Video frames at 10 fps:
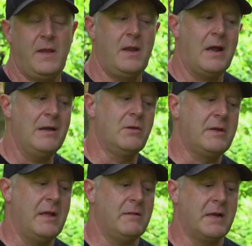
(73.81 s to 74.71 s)
And I
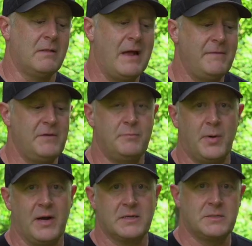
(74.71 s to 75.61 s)
look at like a lot of these
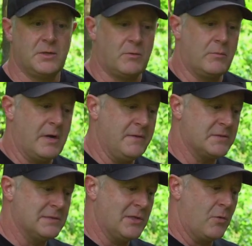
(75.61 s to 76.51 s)
bucks, they'll run
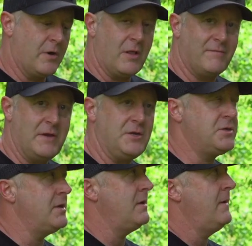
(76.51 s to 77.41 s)
this lower
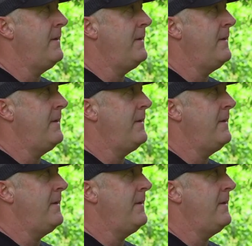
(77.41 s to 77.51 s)
elevation,